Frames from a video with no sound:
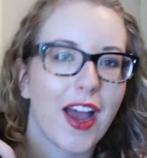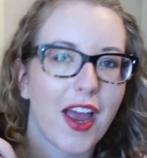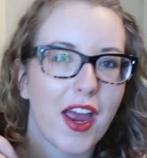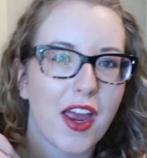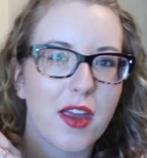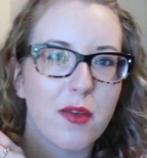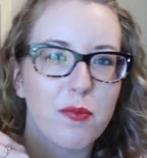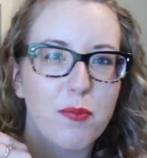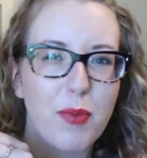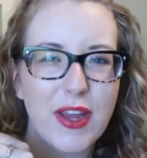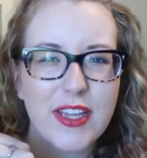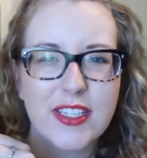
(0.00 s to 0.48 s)

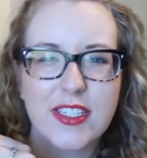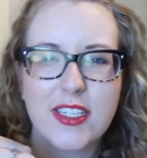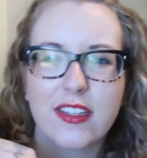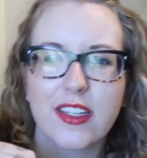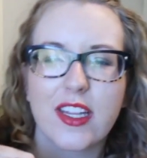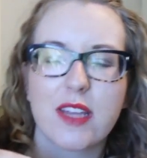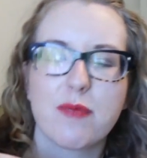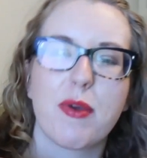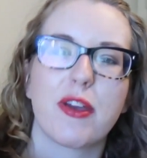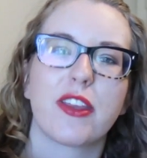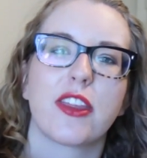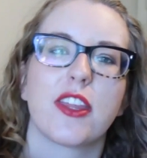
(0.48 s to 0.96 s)
I
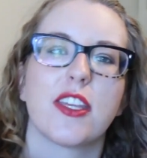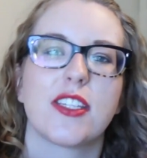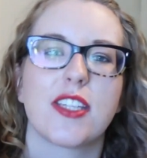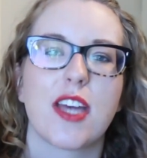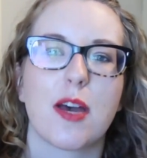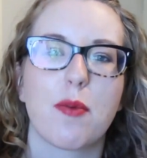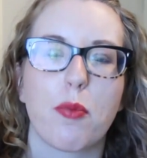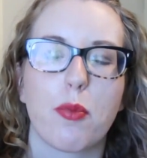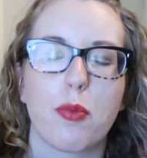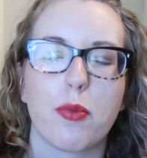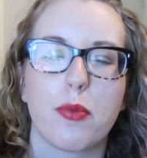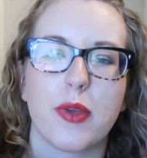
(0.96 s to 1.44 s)
basically picked this
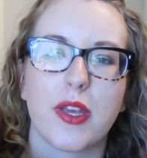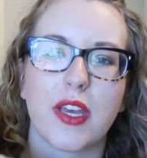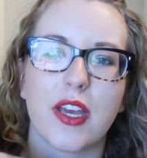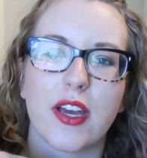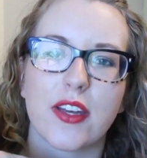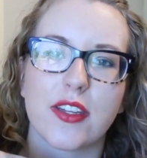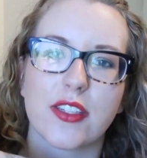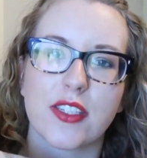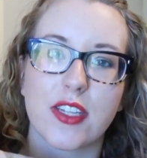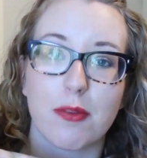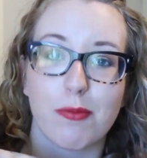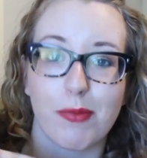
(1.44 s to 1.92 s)
up
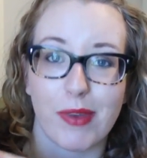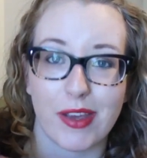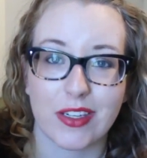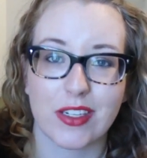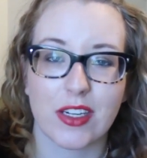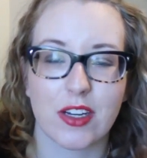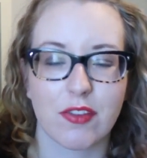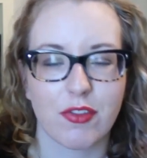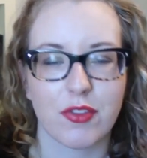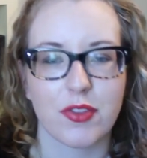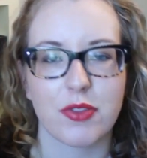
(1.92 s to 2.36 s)
because Amanda